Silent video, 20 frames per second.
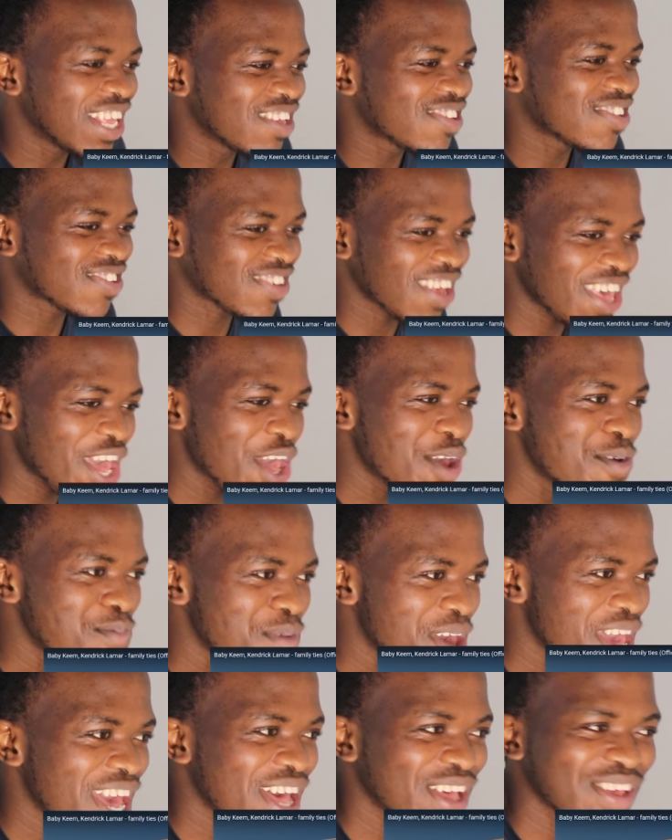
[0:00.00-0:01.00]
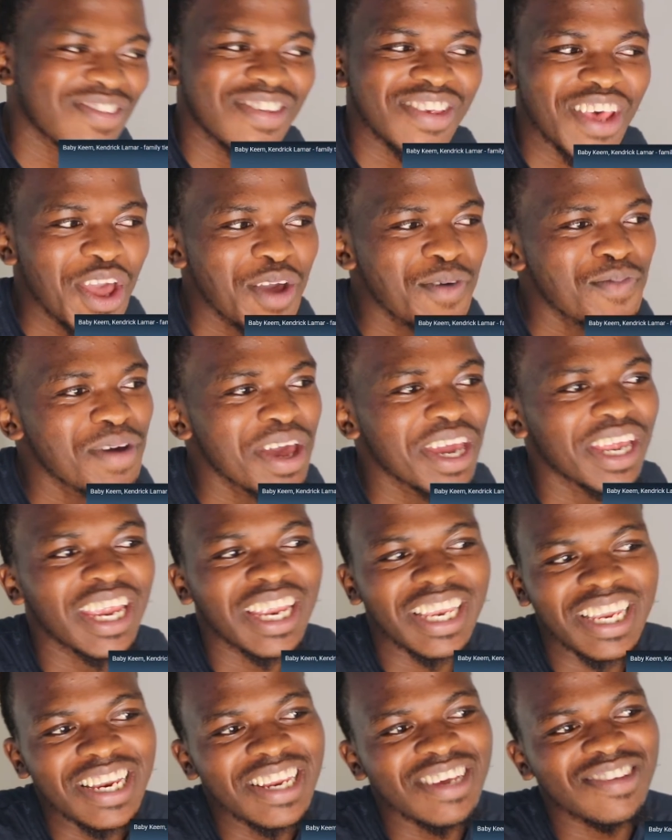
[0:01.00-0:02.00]
Same here.
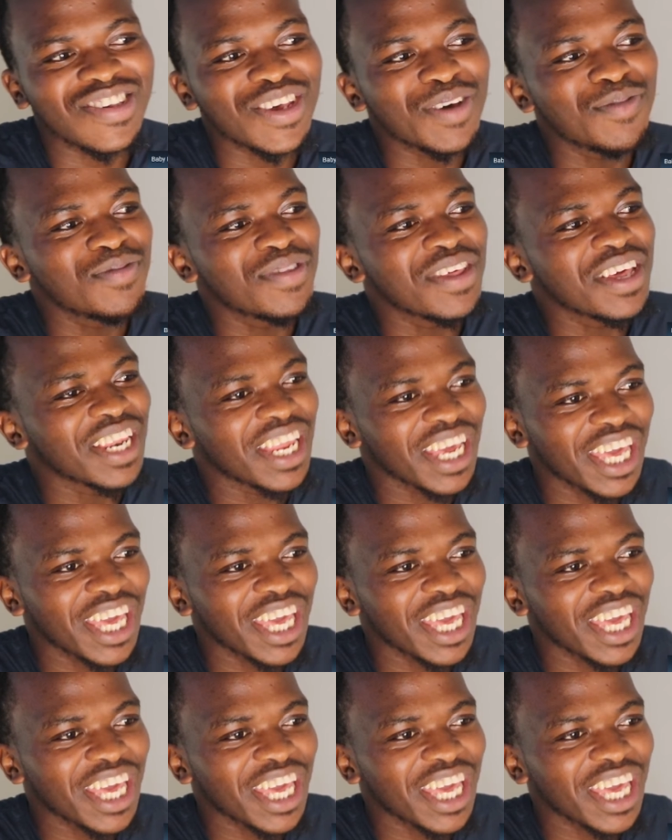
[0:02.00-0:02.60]
They did the same thing.